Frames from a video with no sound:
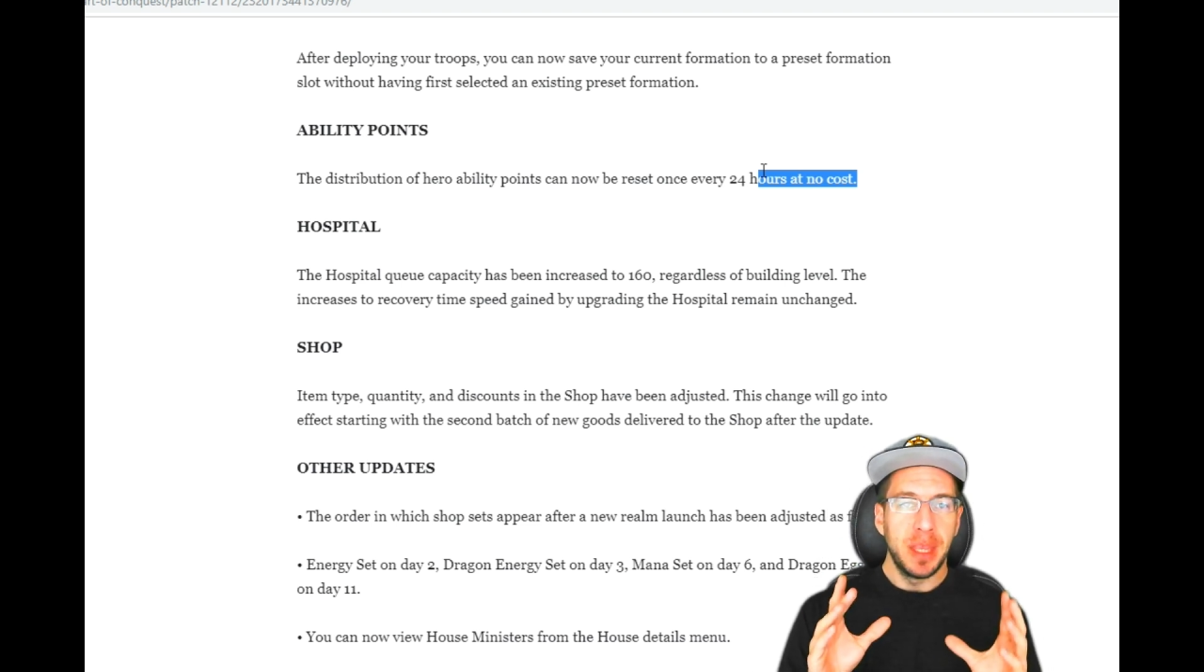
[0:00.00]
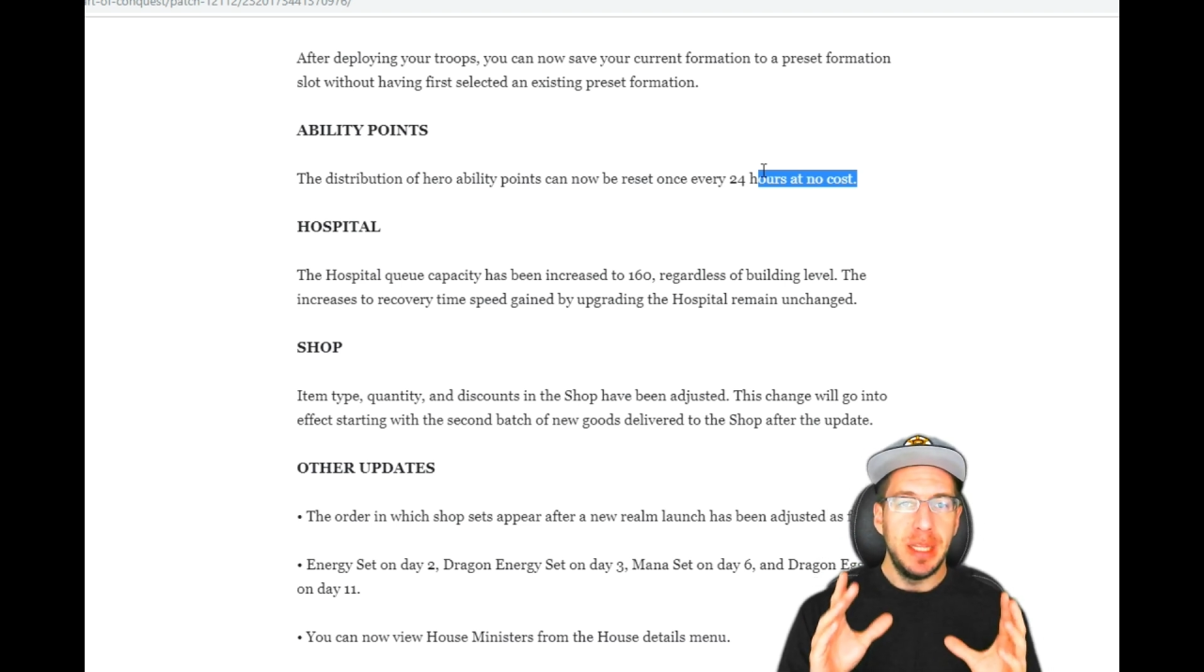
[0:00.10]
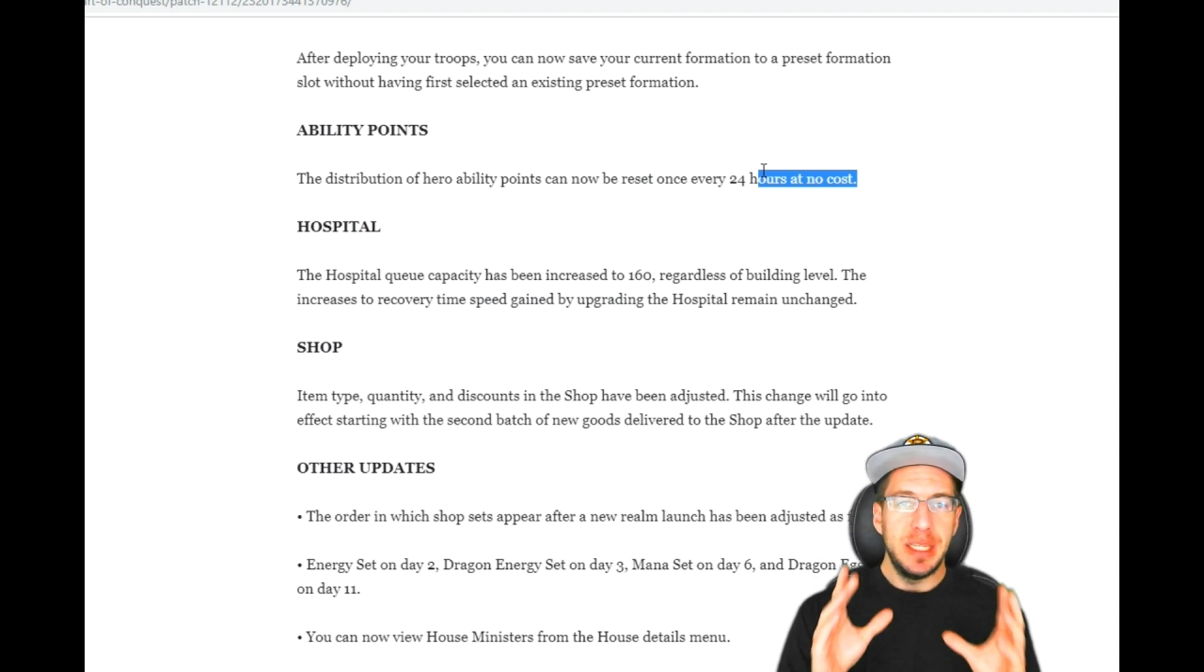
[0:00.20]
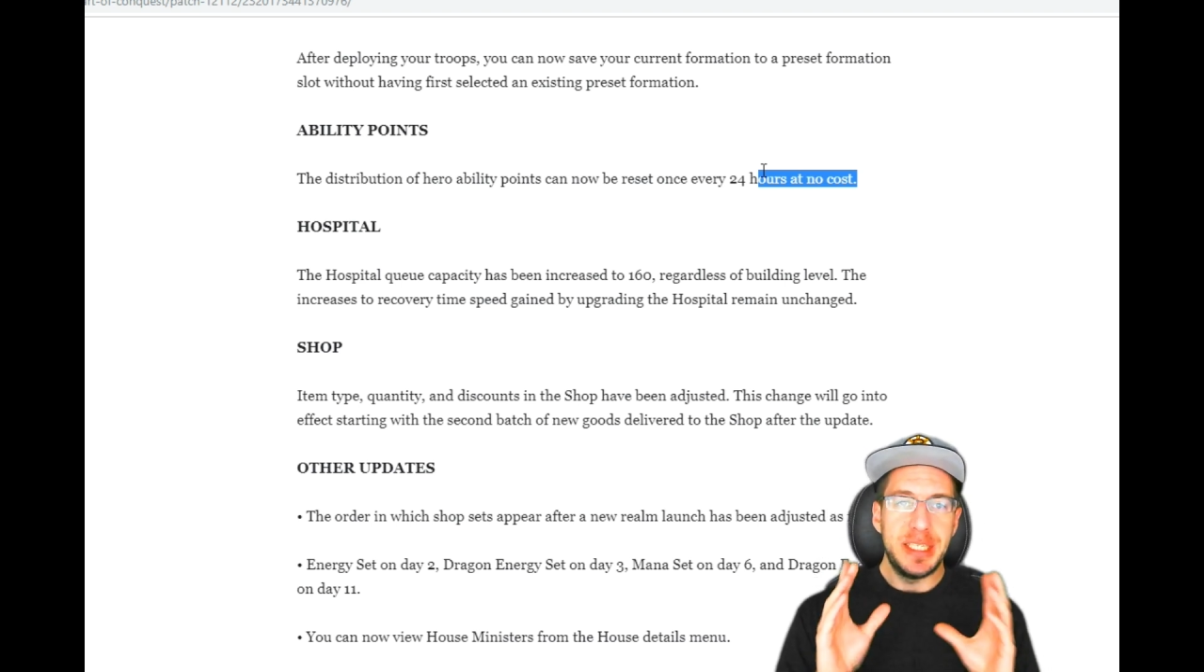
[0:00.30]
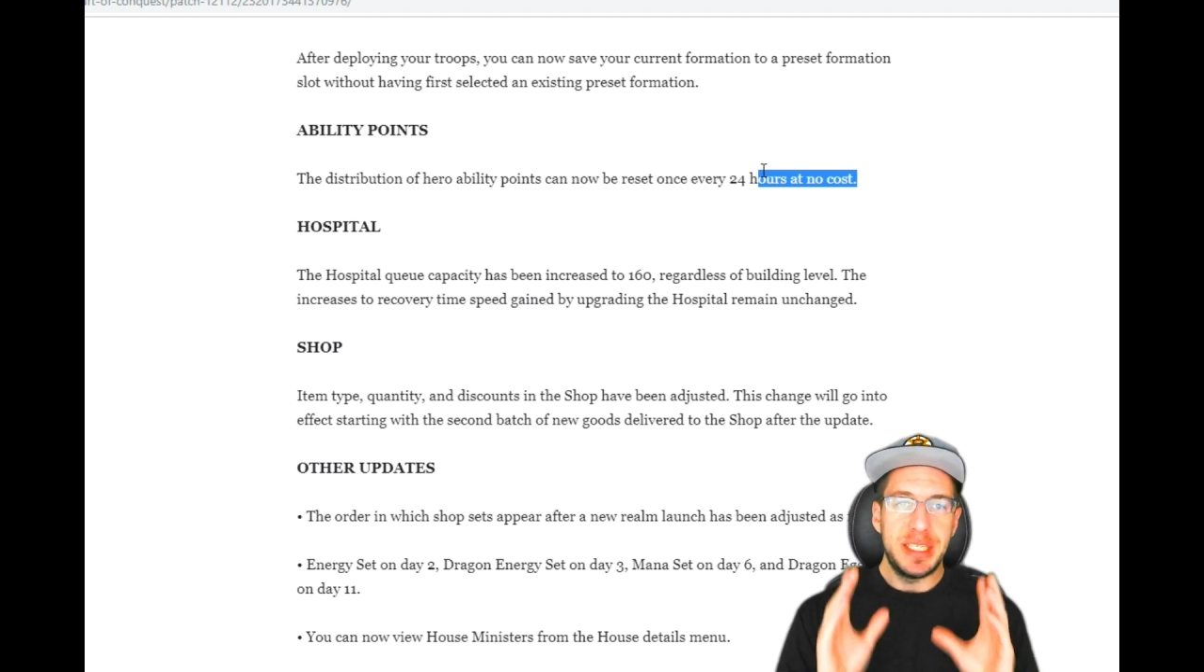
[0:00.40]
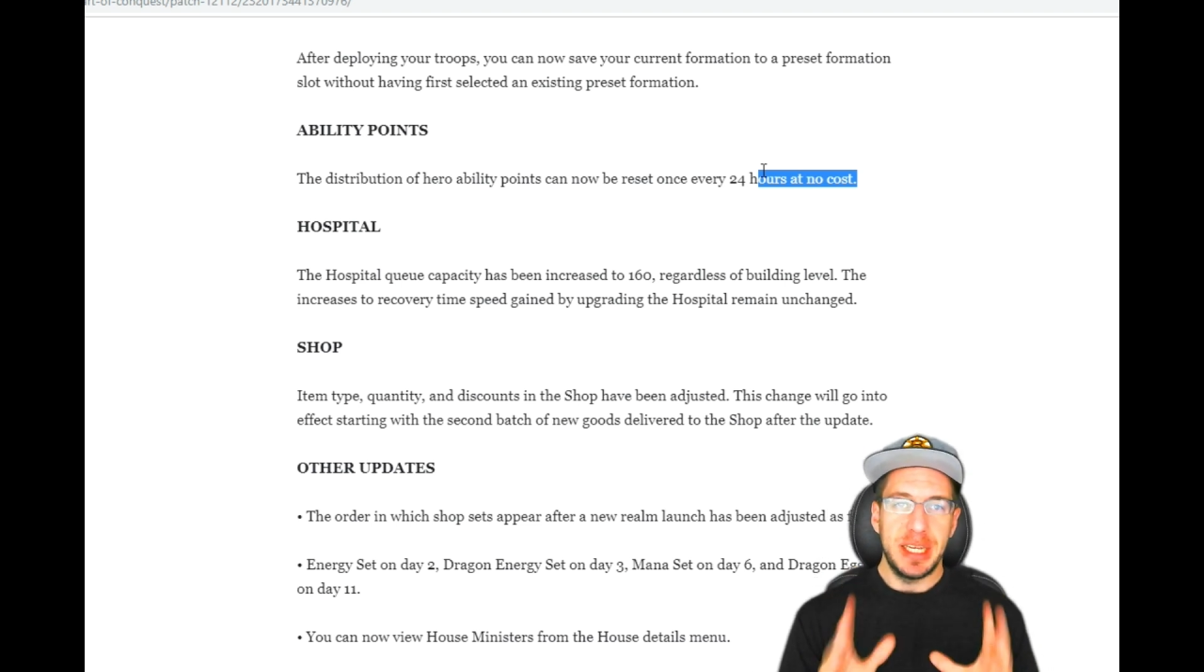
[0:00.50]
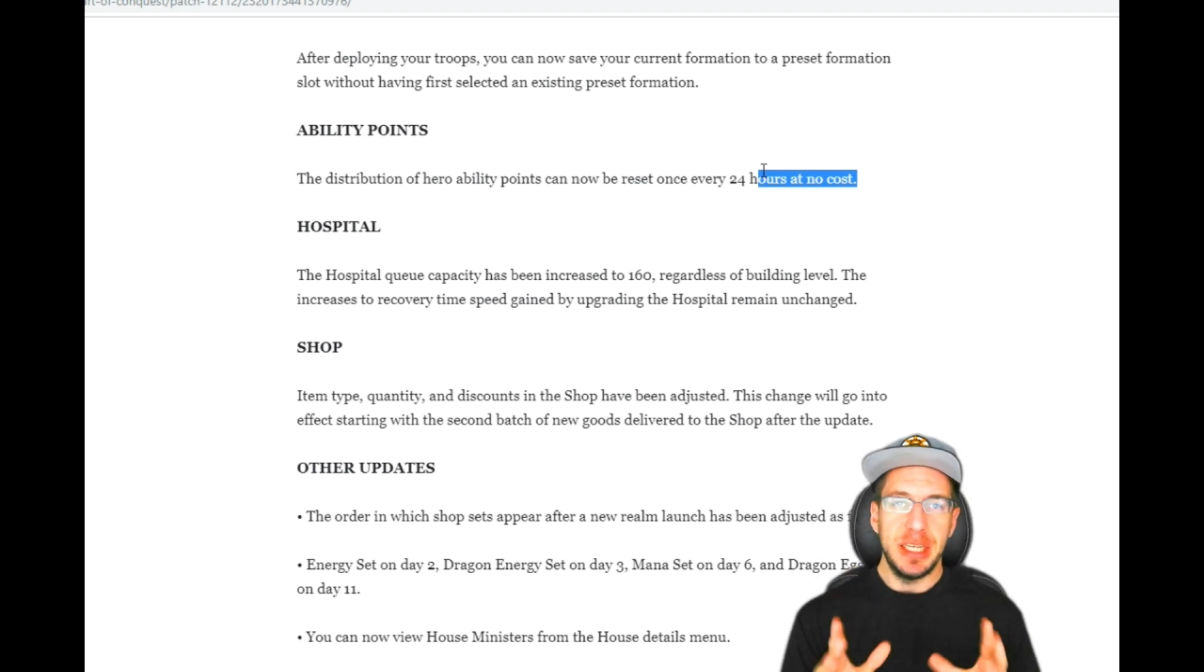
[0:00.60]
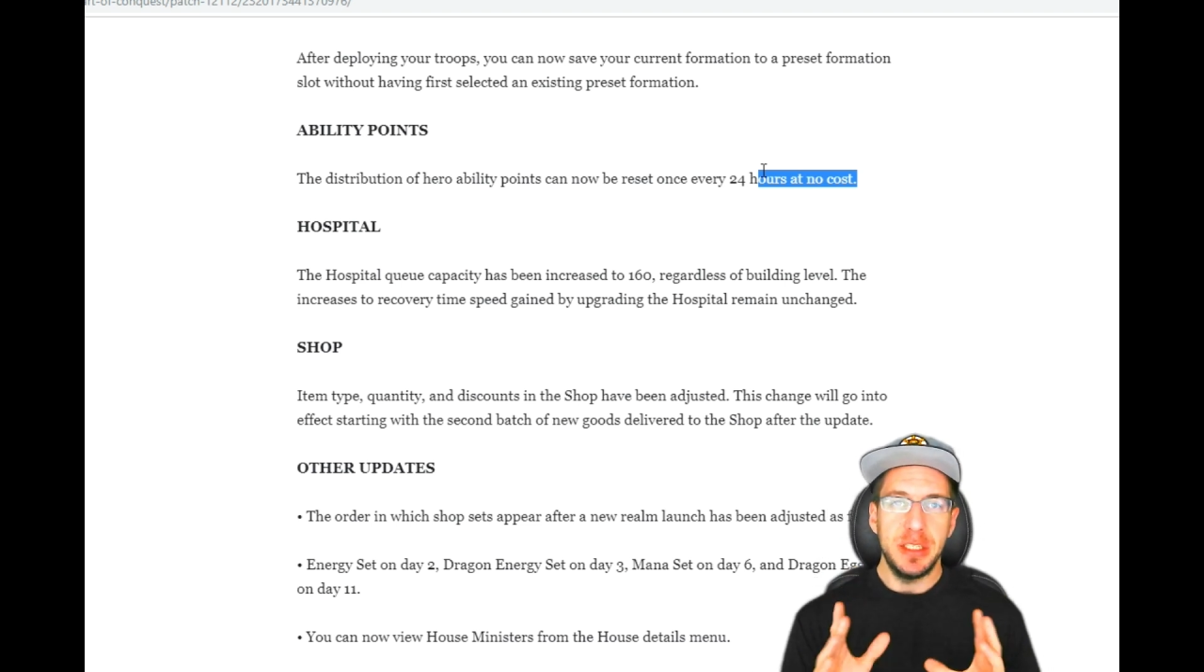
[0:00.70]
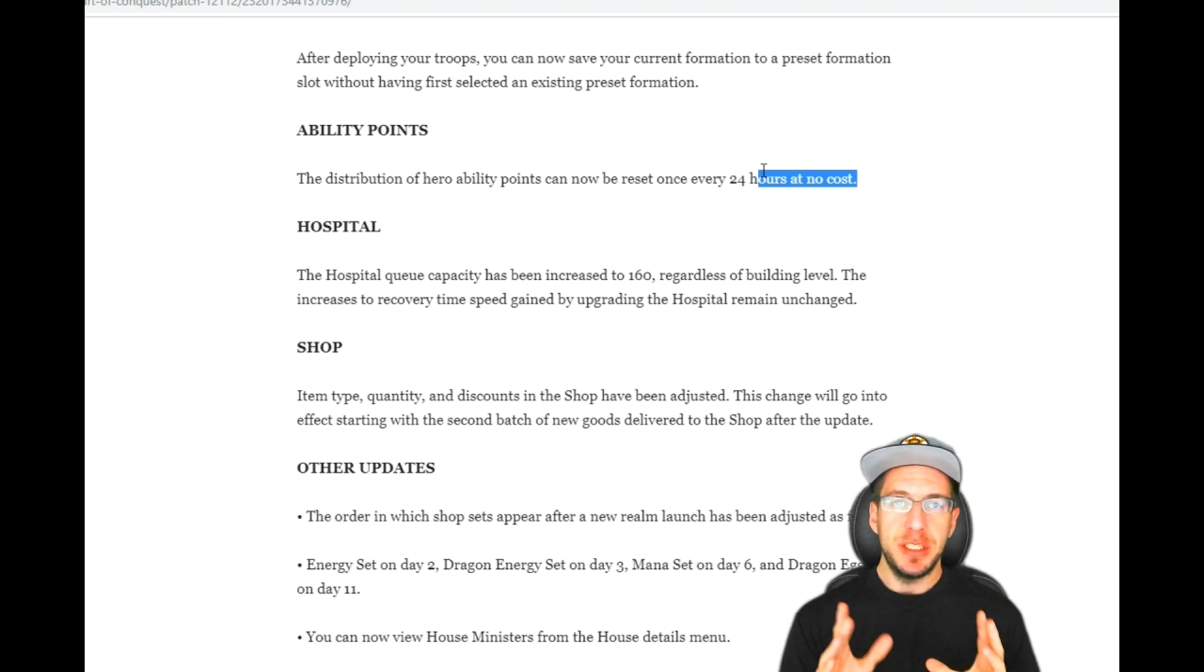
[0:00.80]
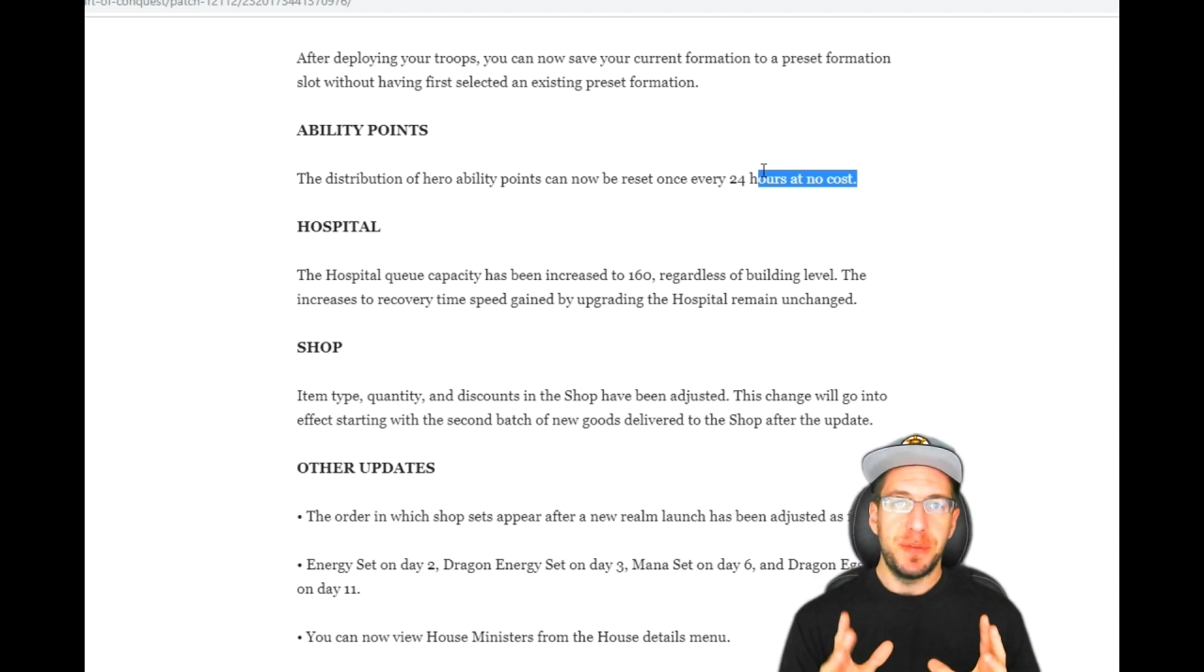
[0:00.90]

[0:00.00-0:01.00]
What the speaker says: the skills